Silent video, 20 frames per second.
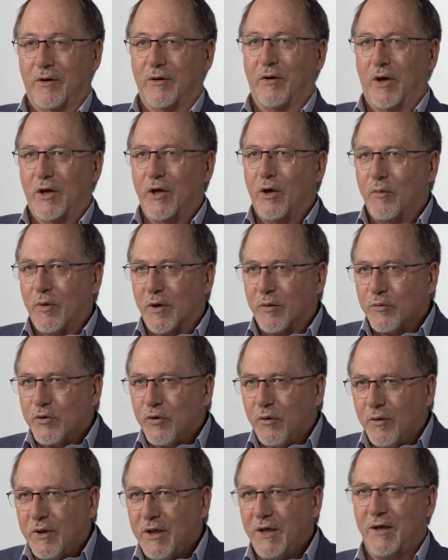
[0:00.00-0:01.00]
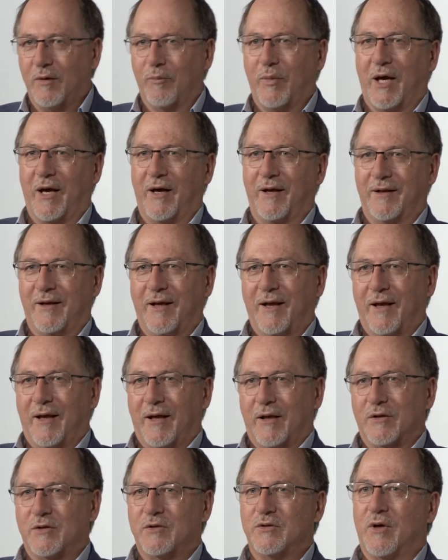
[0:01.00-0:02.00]
I know what I'm talking about,
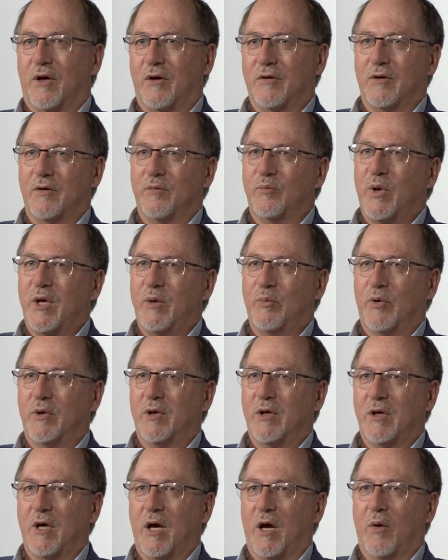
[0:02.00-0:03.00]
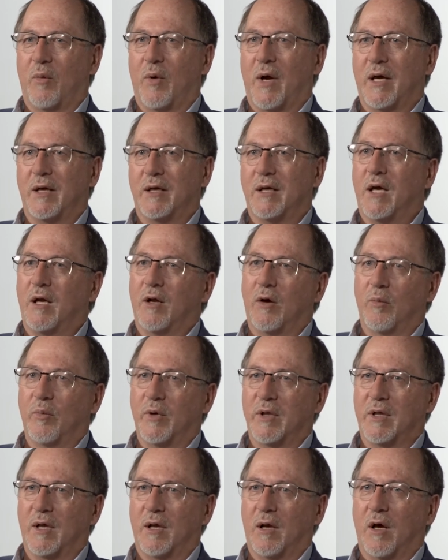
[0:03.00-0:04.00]
so that people can go away and get on
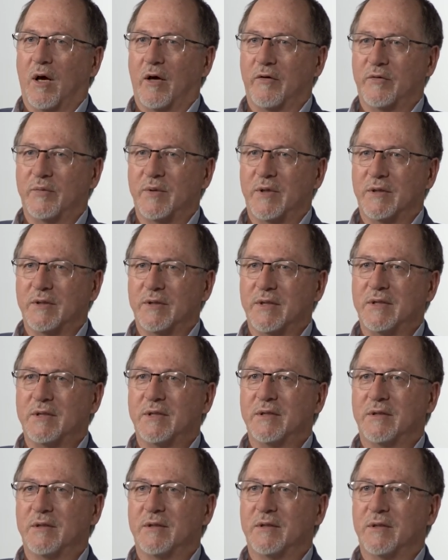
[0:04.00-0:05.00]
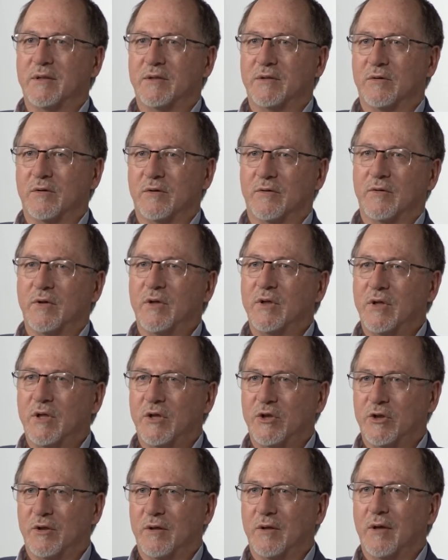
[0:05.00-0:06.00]
with their lives, because this isn't the sort of
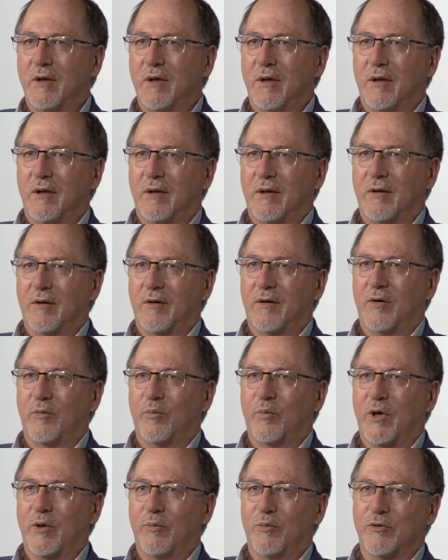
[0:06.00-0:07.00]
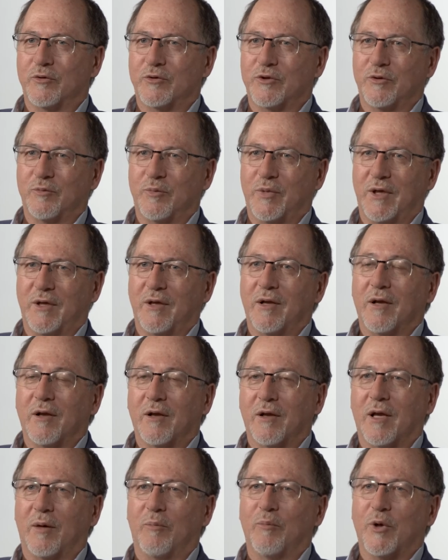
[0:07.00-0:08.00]
condition that people should be
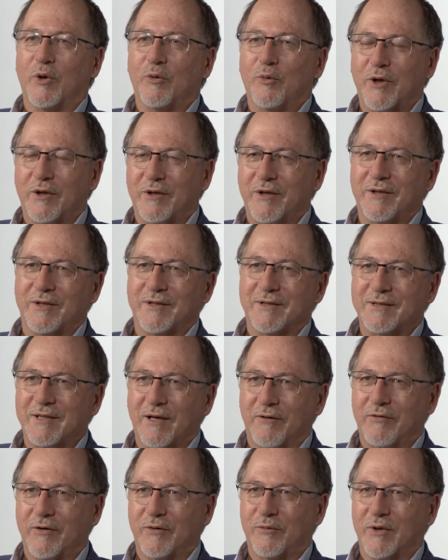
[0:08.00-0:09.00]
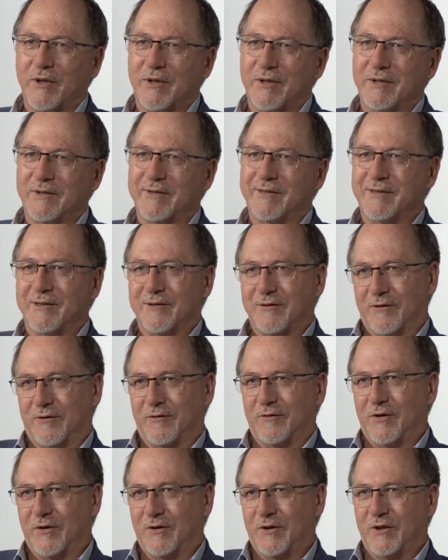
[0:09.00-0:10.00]
lumbered with and to suffer with. This is the sort
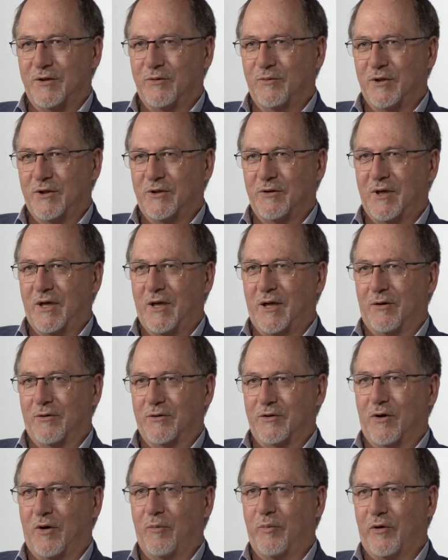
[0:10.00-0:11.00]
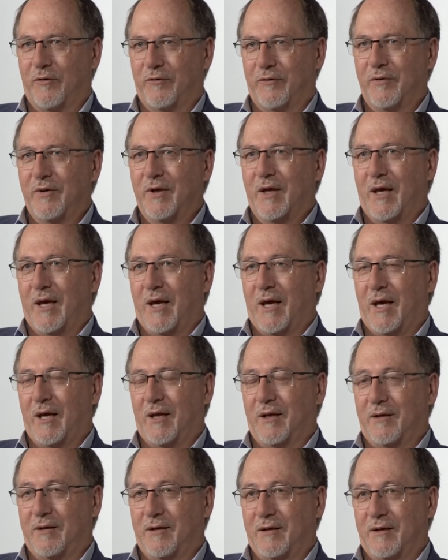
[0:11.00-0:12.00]
of condition we should get on top of and